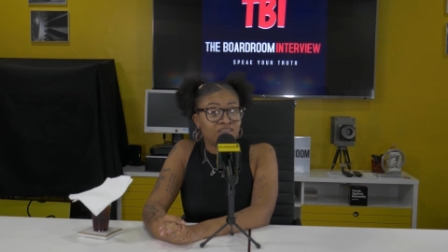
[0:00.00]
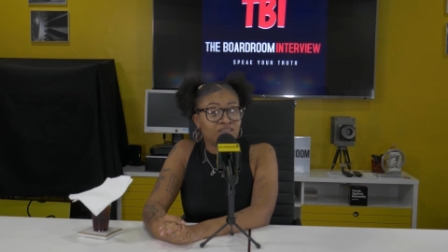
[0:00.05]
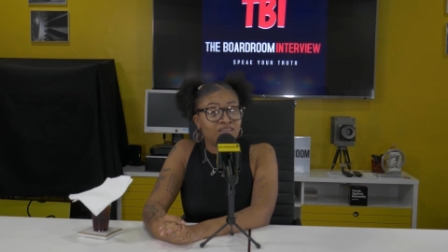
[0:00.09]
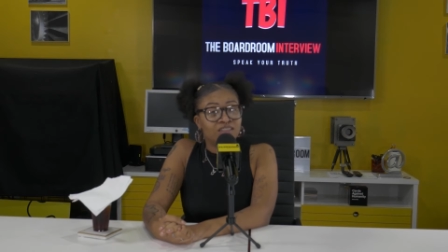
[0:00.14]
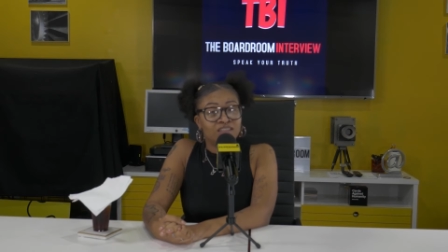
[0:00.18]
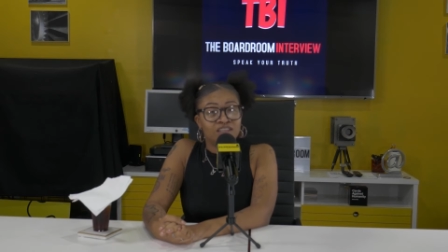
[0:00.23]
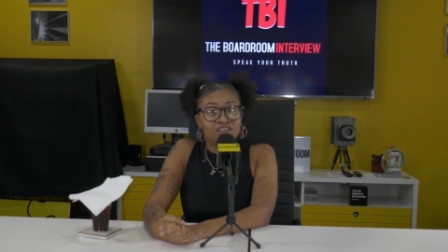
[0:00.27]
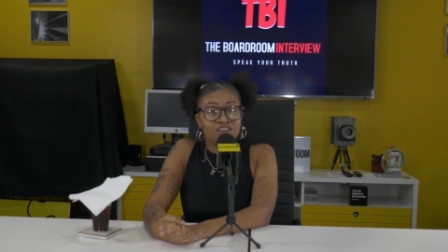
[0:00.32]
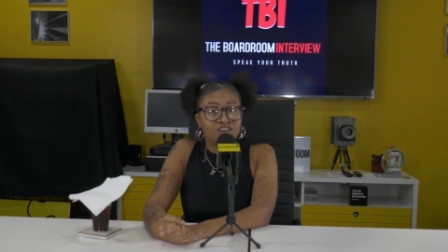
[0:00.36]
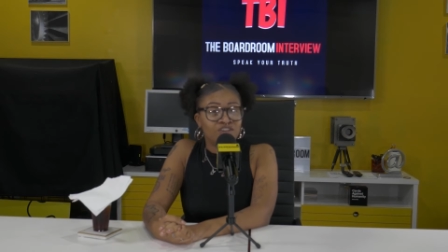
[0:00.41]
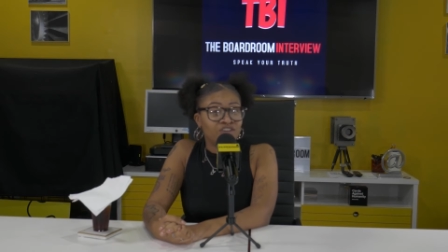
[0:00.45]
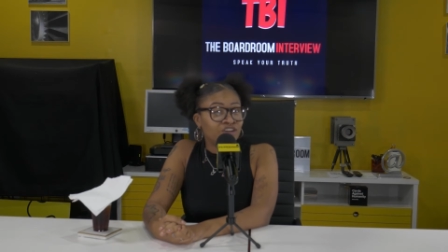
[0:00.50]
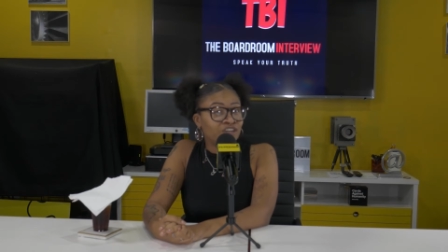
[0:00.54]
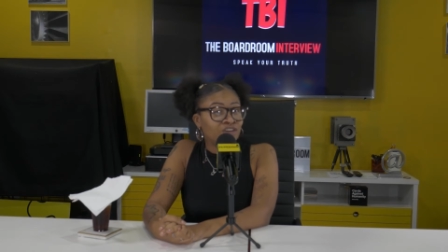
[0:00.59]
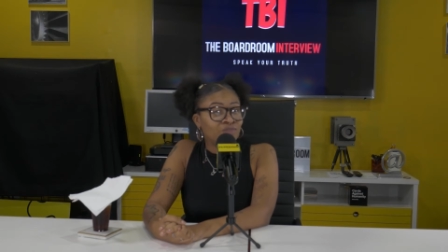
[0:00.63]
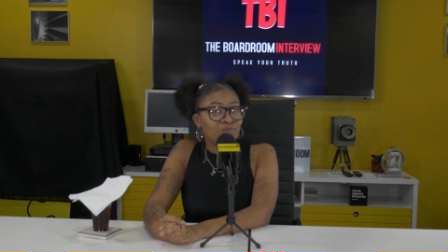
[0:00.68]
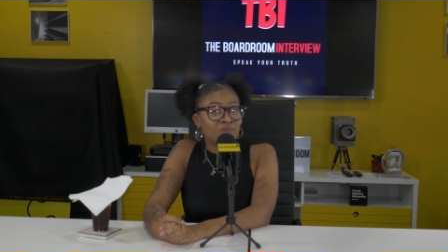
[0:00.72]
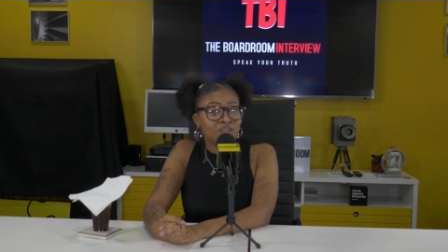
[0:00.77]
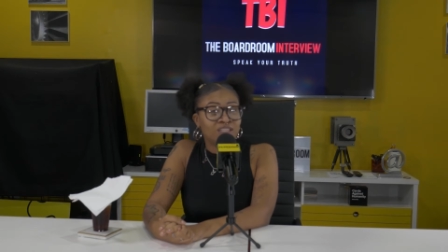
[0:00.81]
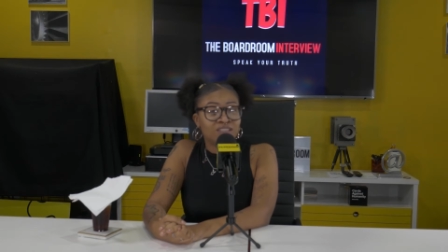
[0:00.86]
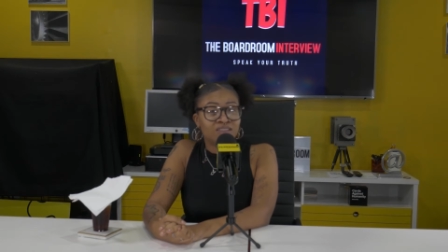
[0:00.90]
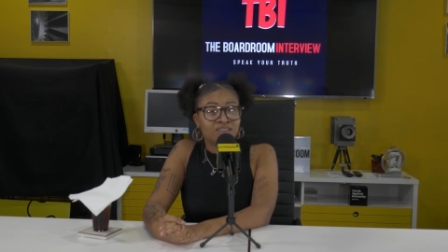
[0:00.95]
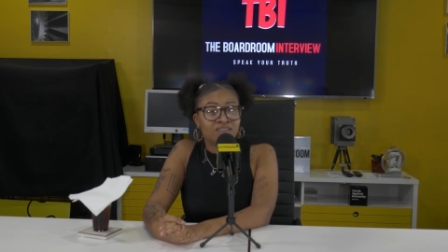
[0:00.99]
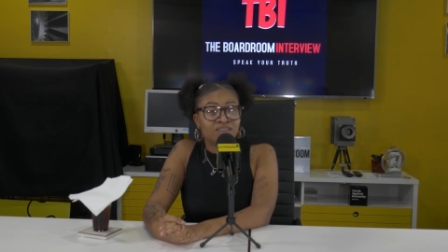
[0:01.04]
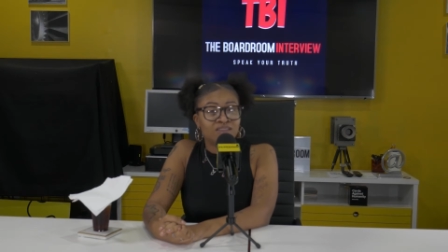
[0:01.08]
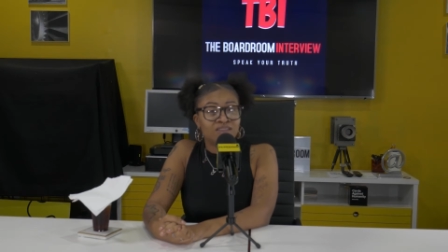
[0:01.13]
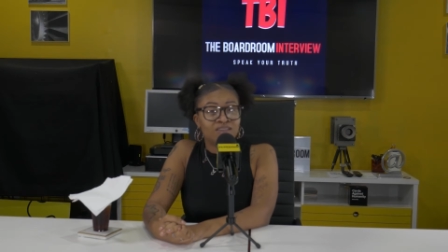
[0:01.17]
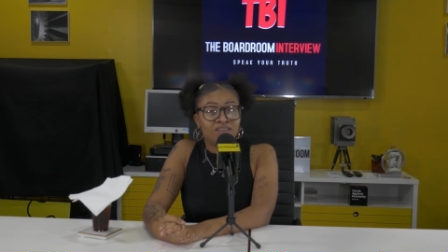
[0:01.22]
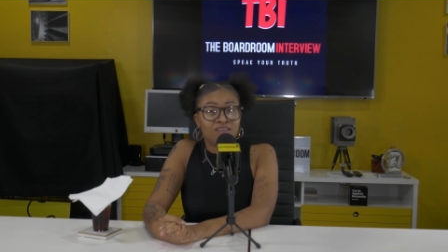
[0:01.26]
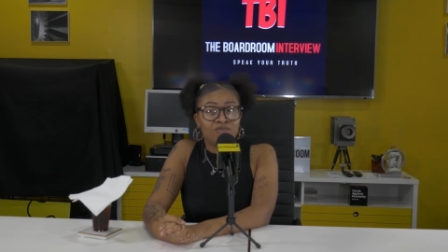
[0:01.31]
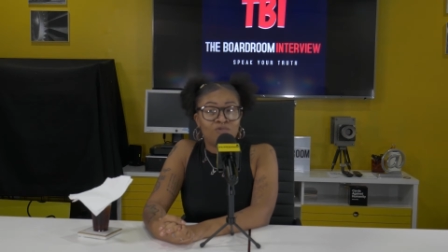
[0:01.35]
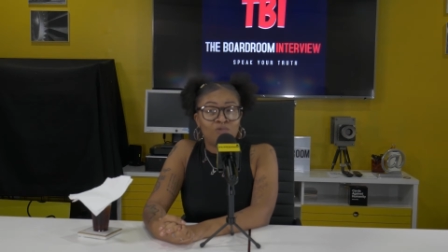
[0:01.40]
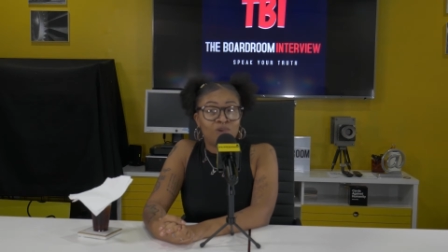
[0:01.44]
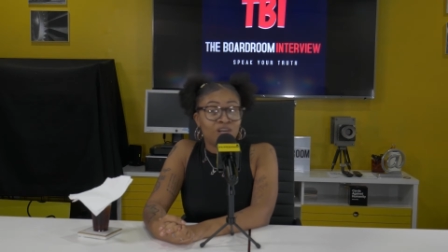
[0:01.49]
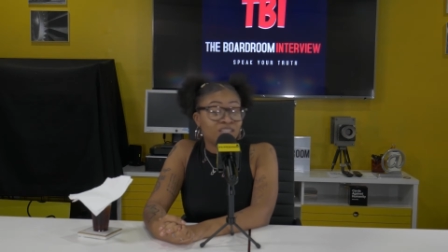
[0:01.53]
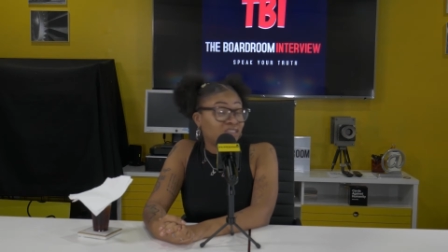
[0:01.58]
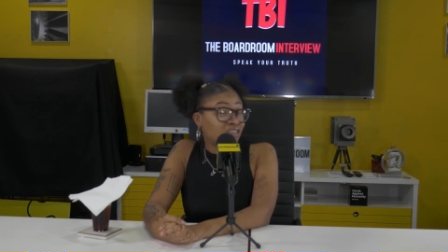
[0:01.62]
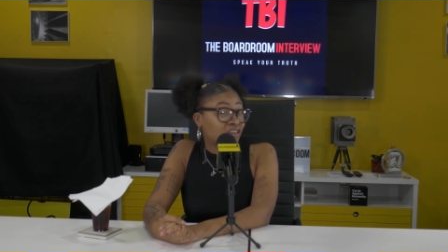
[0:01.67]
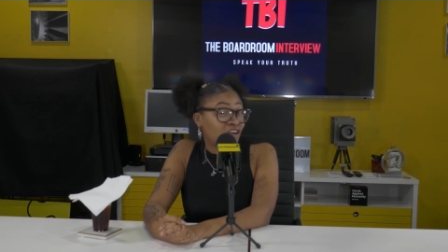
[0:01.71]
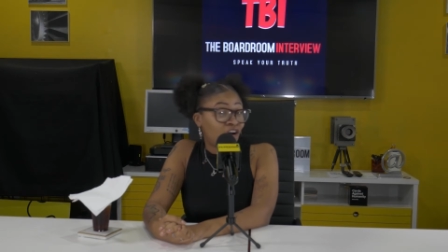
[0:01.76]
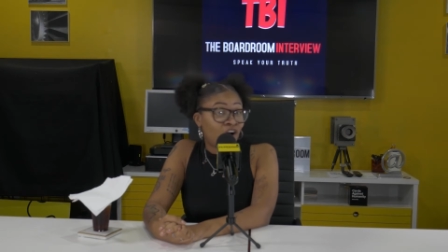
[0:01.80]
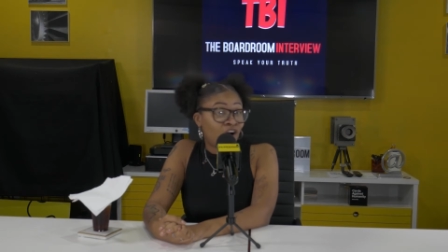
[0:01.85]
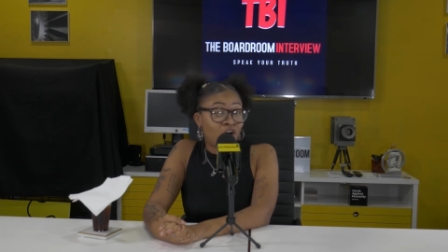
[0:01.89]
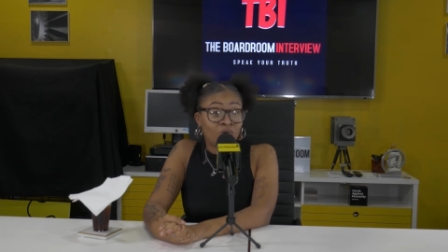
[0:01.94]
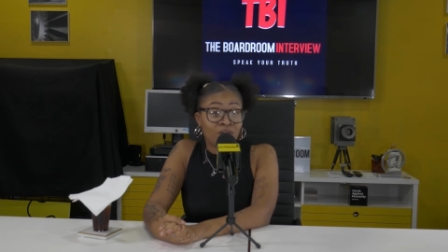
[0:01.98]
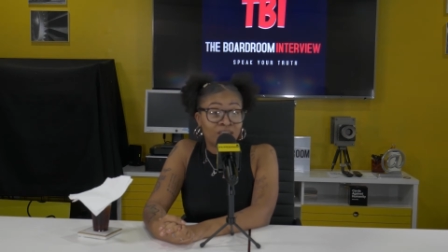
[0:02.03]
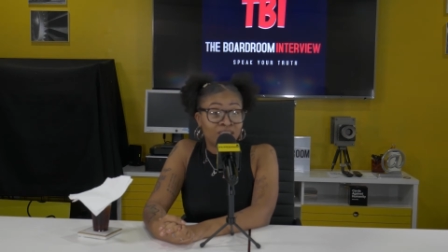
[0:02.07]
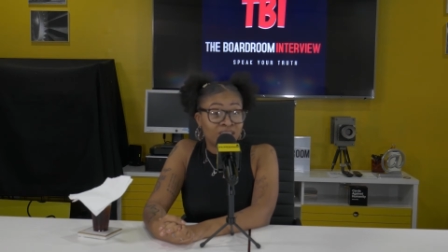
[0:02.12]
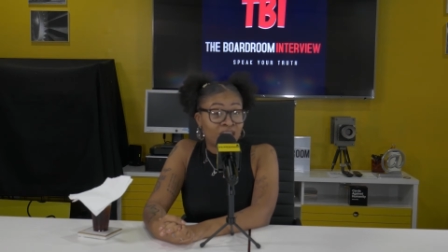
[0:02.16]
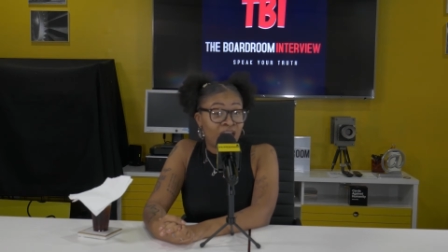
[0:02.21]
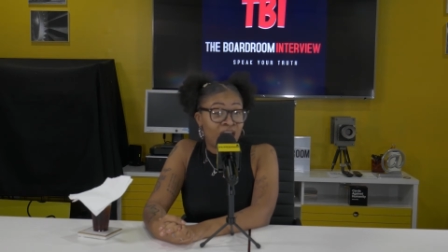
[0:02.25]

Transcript: Security was wasn't always